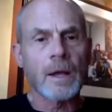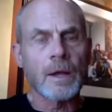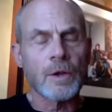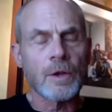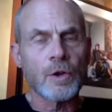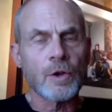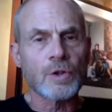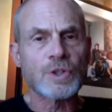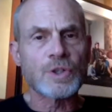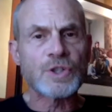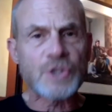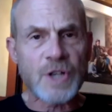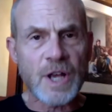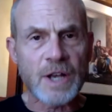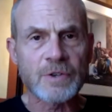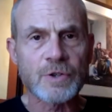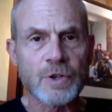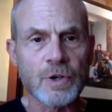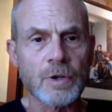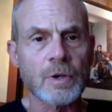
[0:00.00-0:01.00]
your
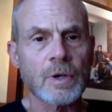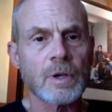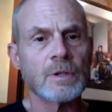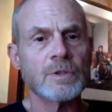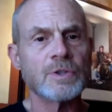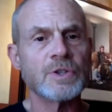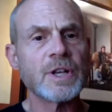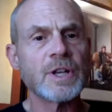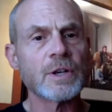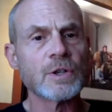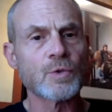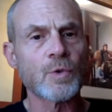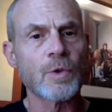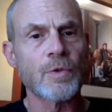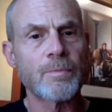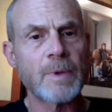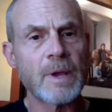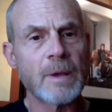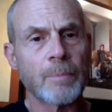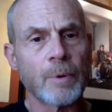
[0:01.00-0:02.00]
center deals
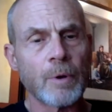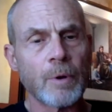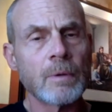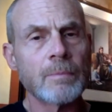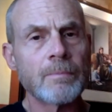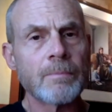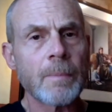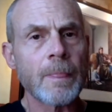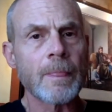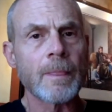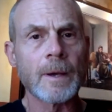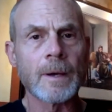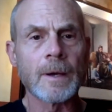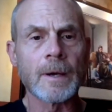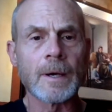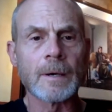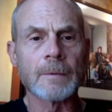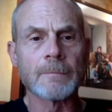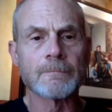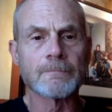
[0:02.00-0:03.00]
with people
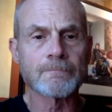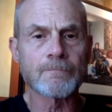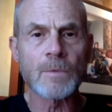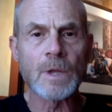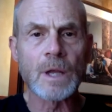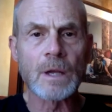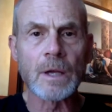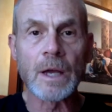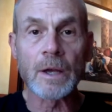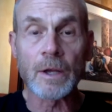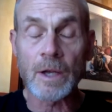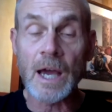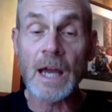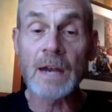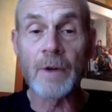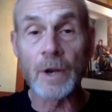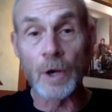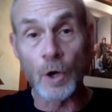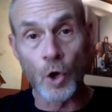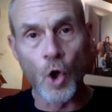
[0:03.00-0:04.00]
kind
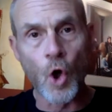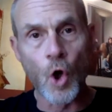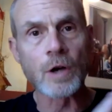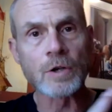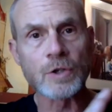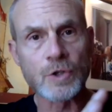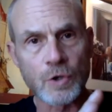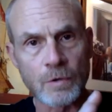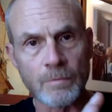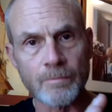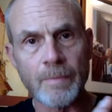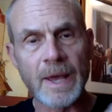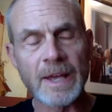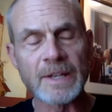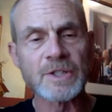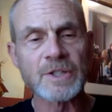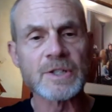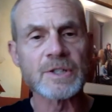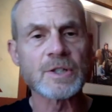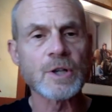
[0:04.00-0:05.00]
of on a long-term
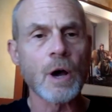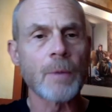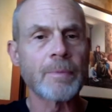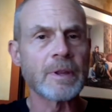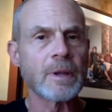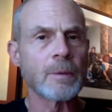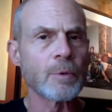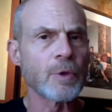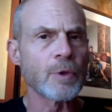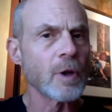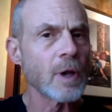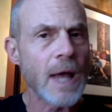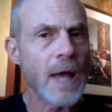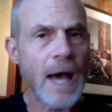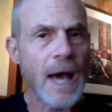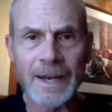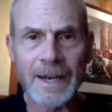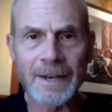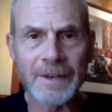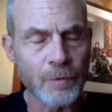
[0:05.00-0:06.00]
basis, helping them with a
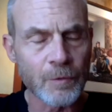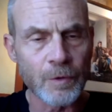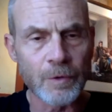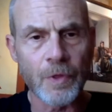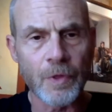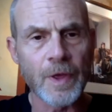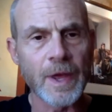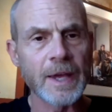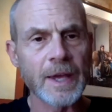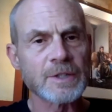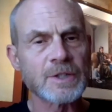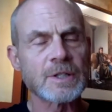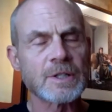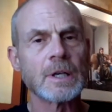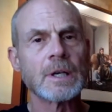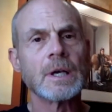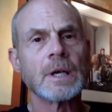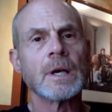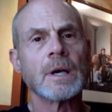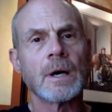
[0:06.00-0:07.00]
lot of different things.
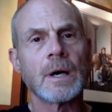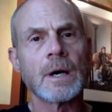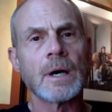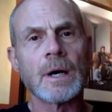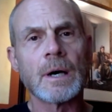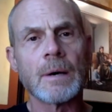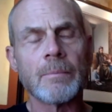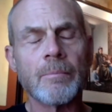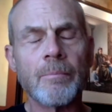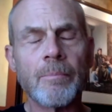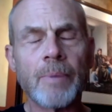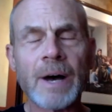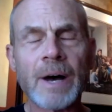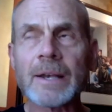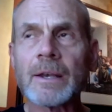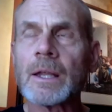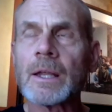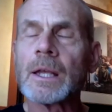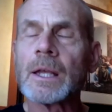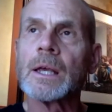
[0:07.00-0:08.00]

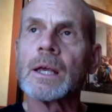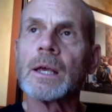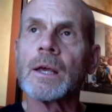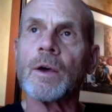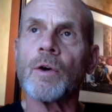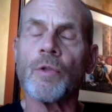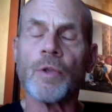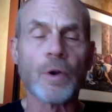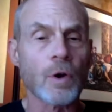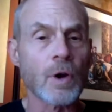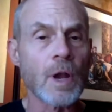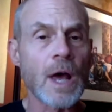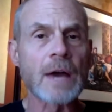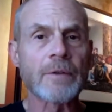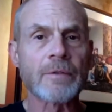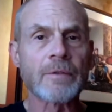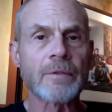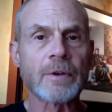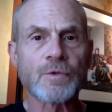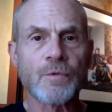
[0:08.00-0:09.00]
But there are a lot
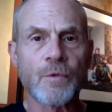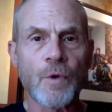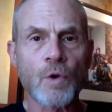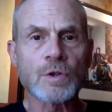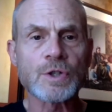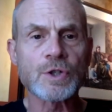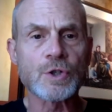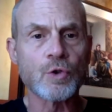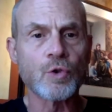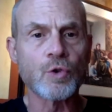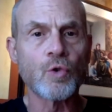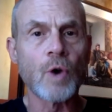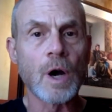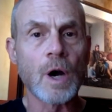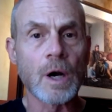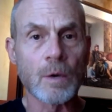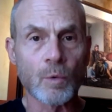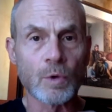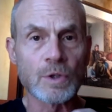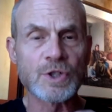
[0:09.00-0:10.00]
of us folks who
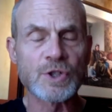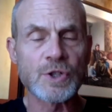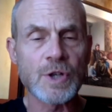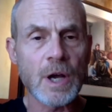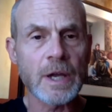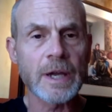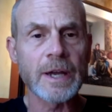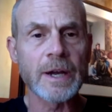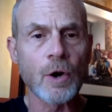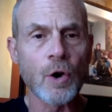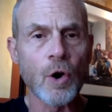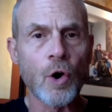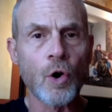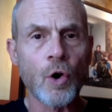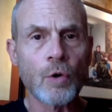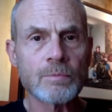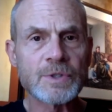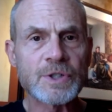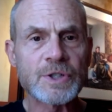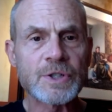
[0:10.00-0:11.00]
we're stuck in our
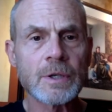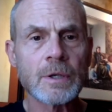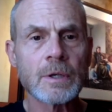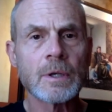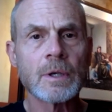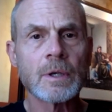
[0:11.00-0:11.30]
homes.